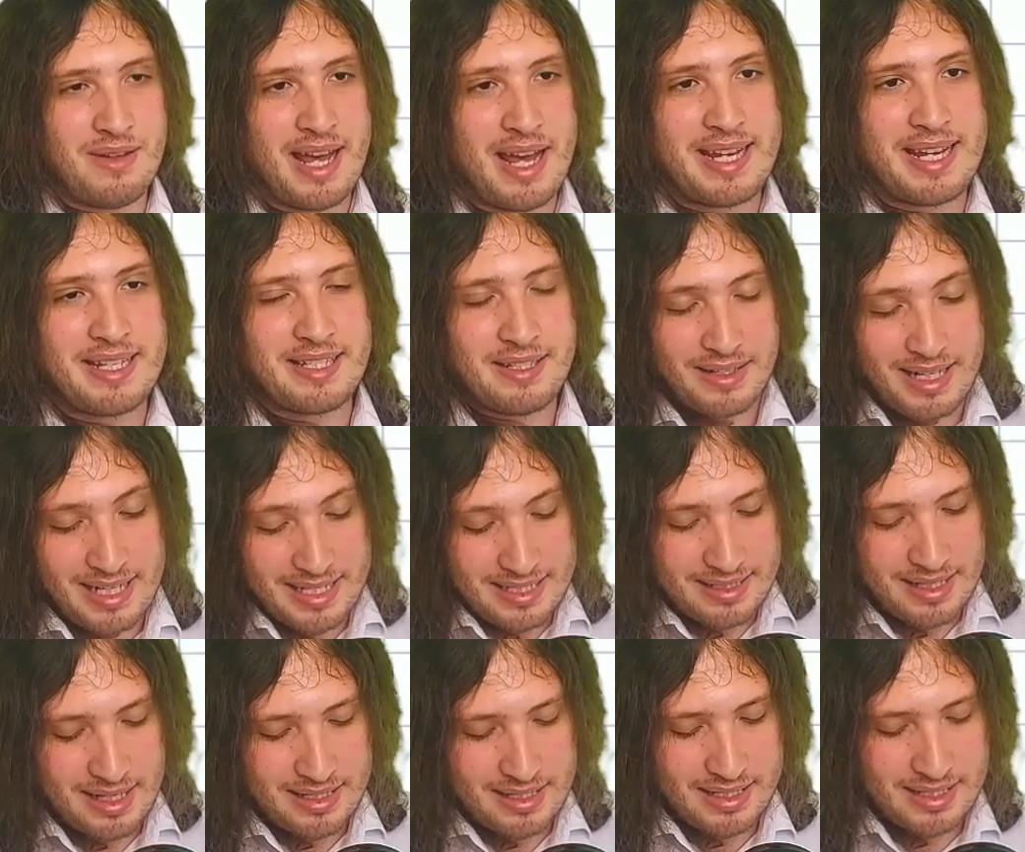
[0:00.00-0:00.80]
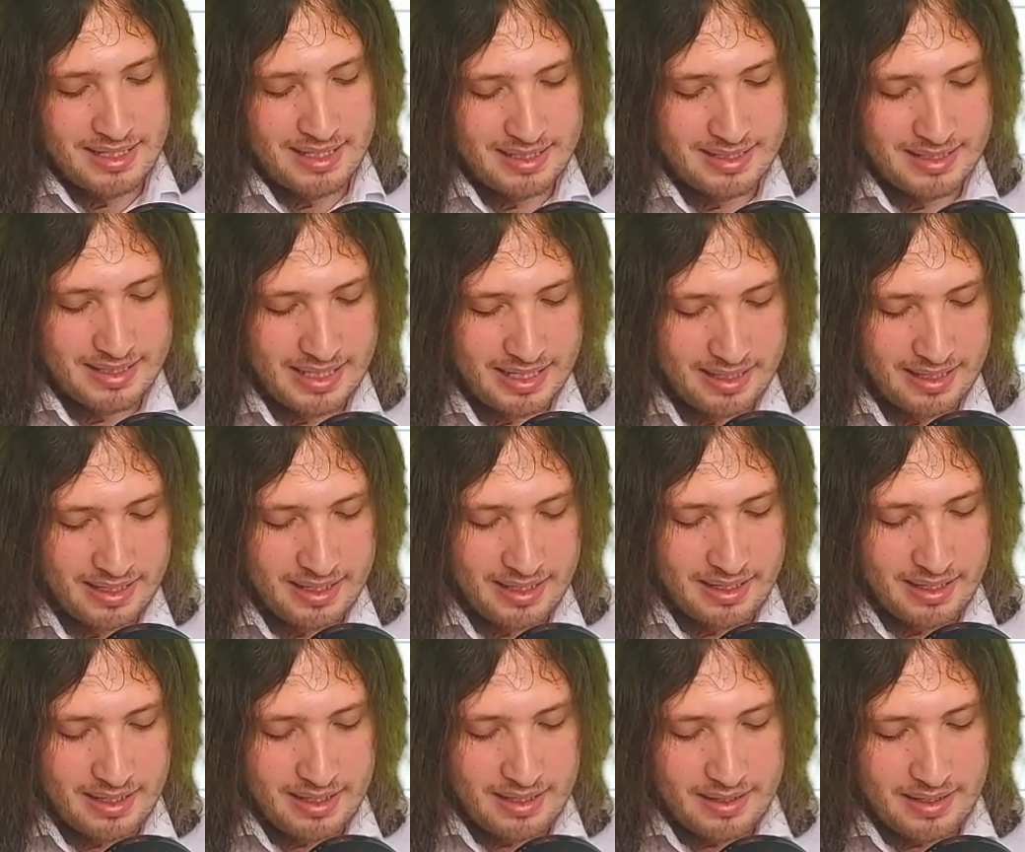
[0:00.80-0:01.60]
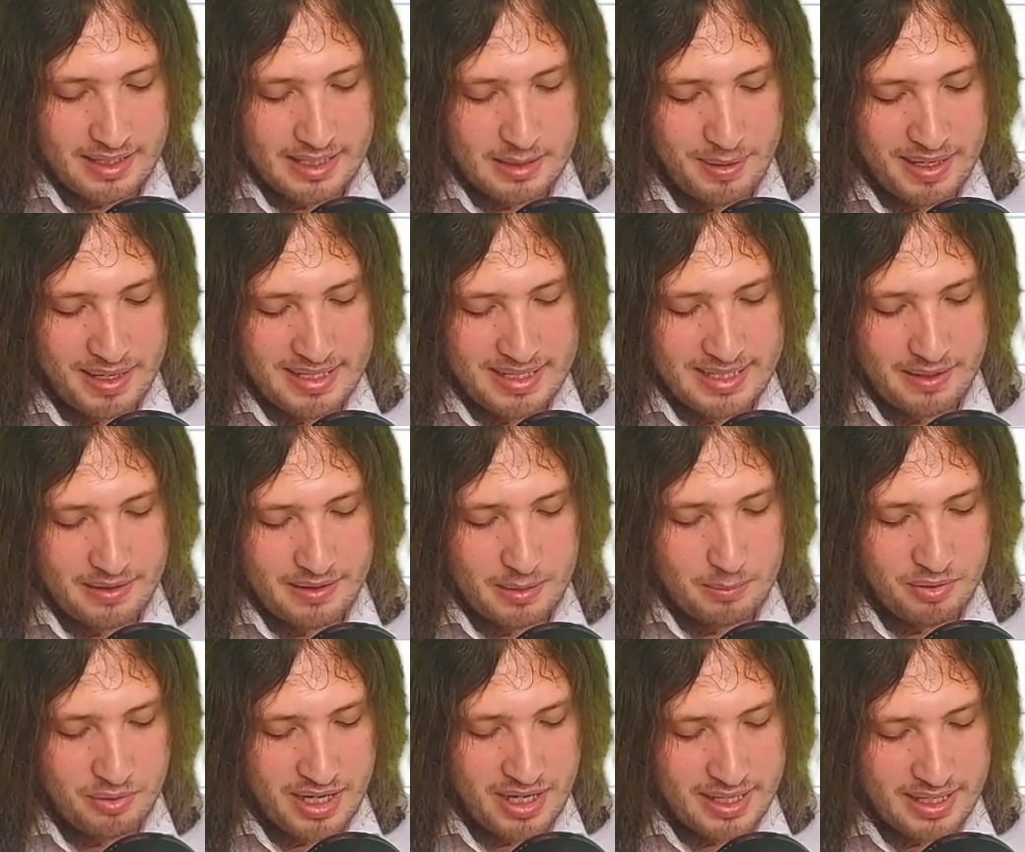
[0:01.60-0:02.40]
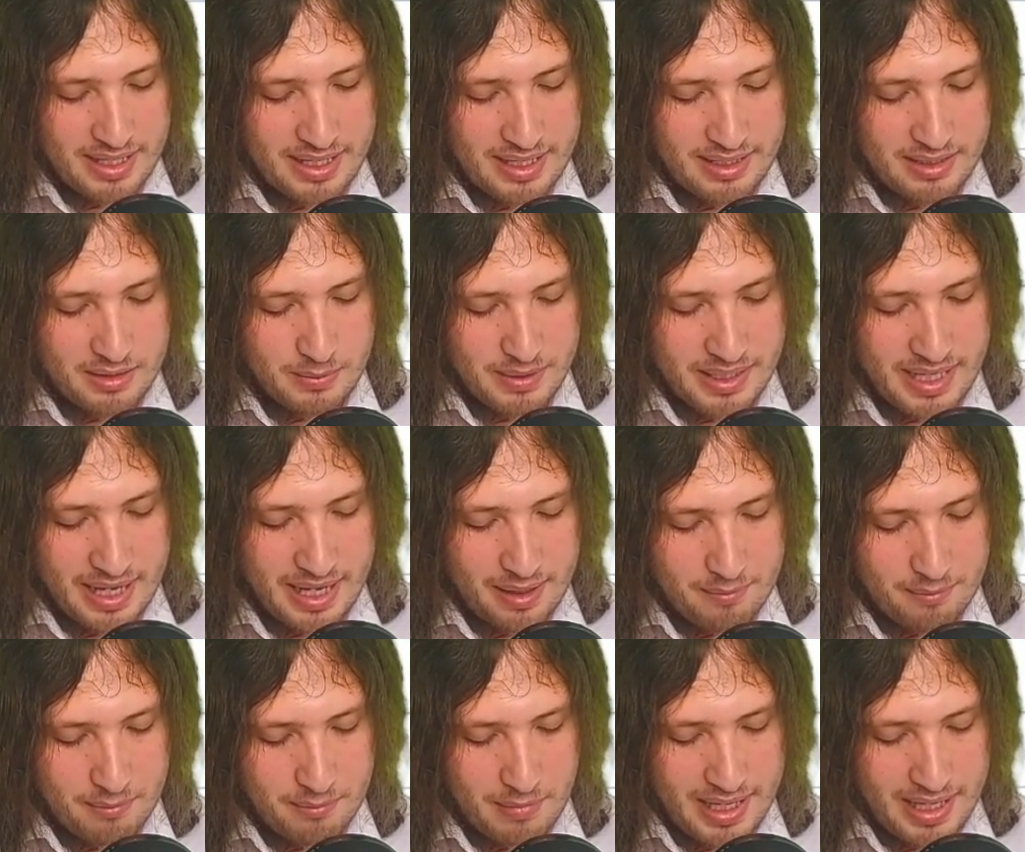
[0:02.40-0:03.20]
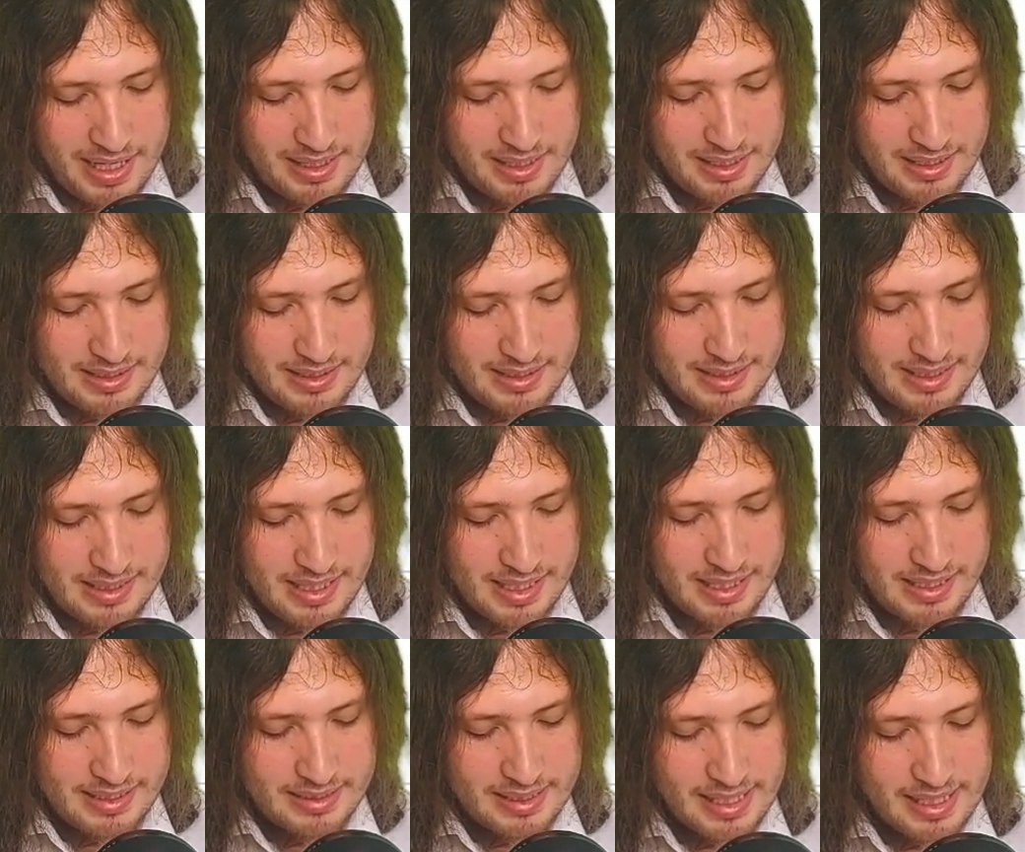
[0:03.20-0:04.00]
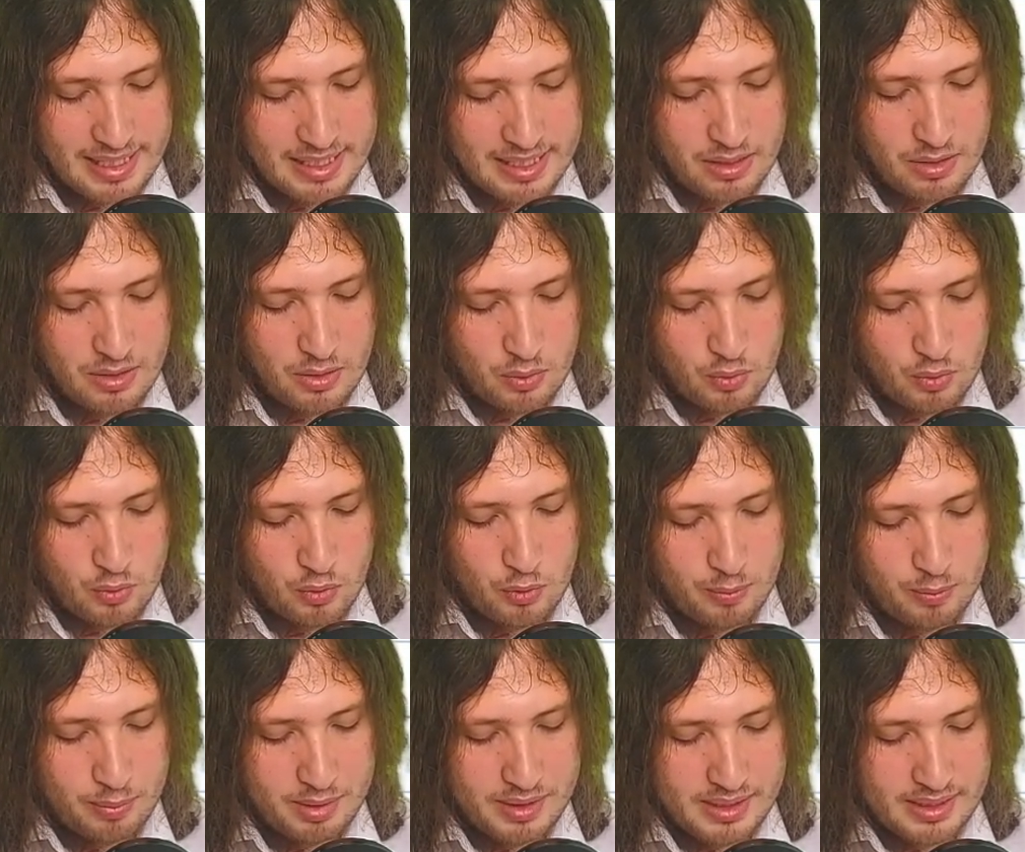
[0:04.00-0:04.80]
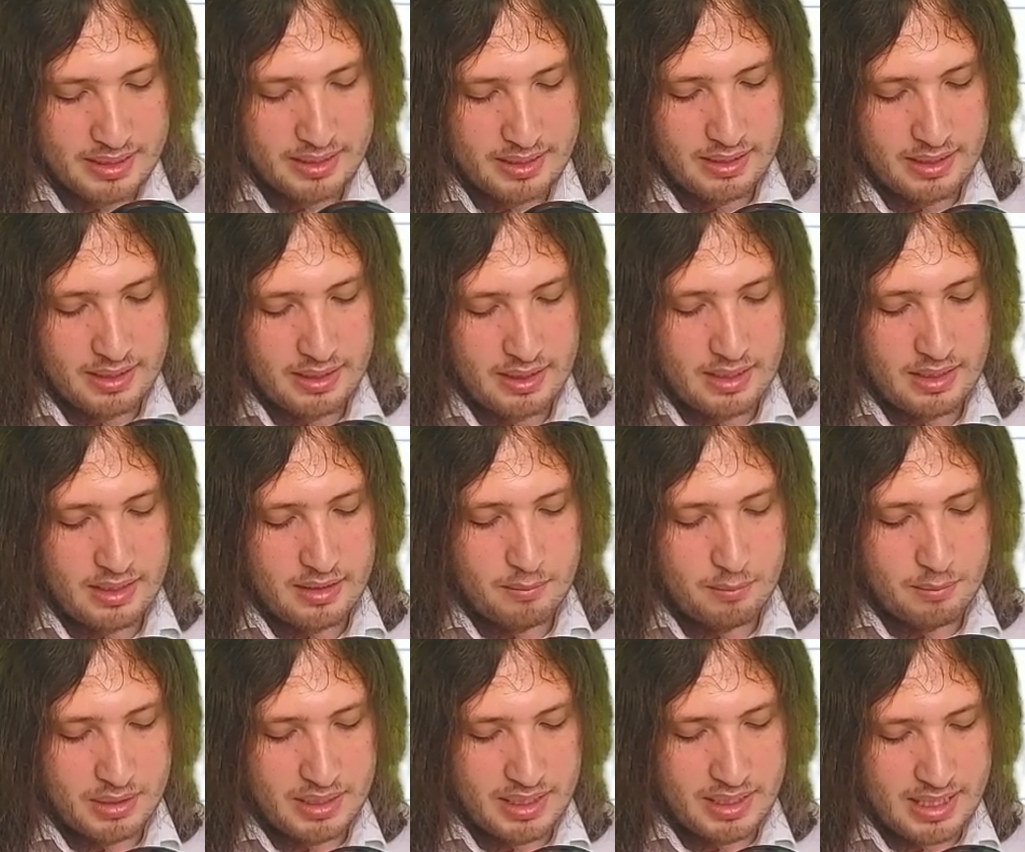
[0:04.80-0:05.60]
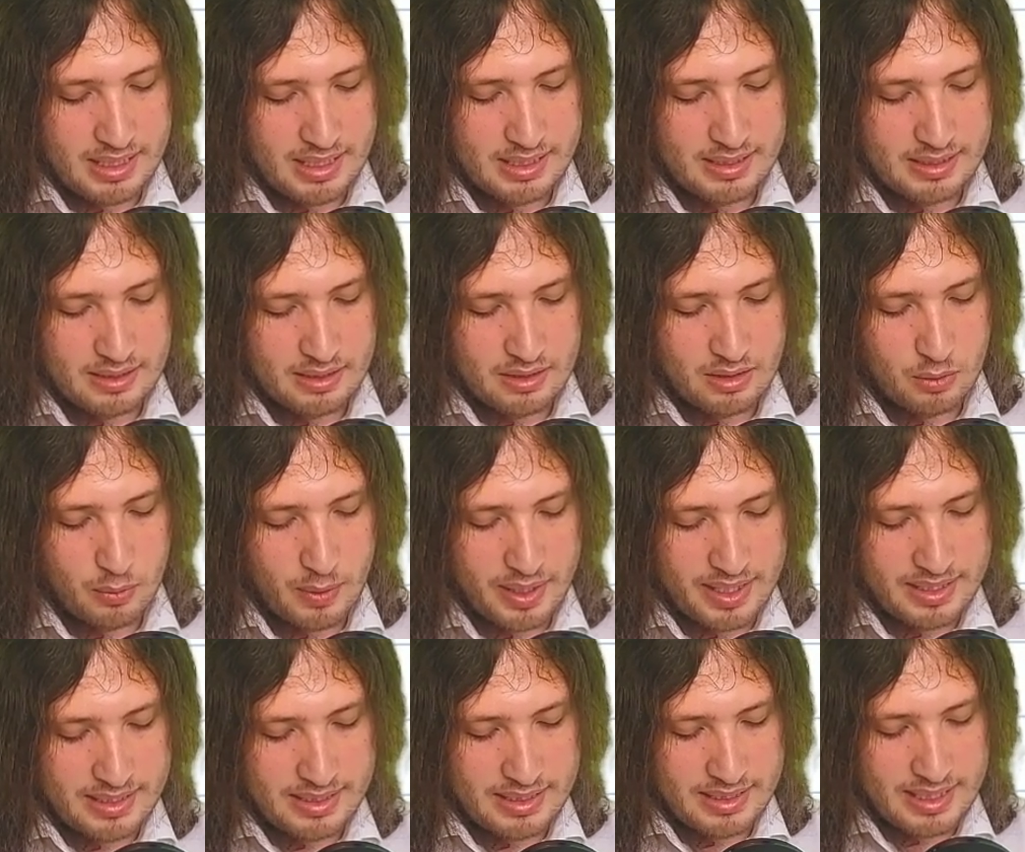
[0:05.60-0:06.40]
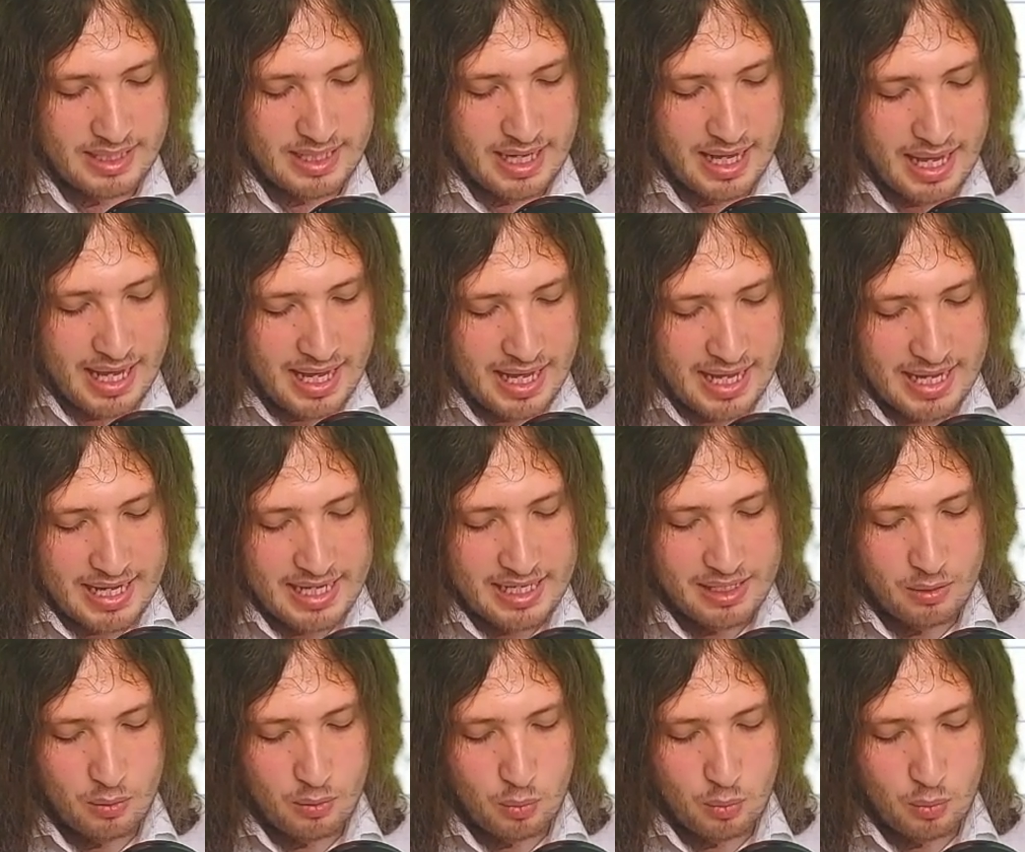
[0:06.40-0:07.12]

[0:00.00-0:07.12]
A. So let's study this thing. Expand out the brackets, we get minus 6a cubed plus 20a.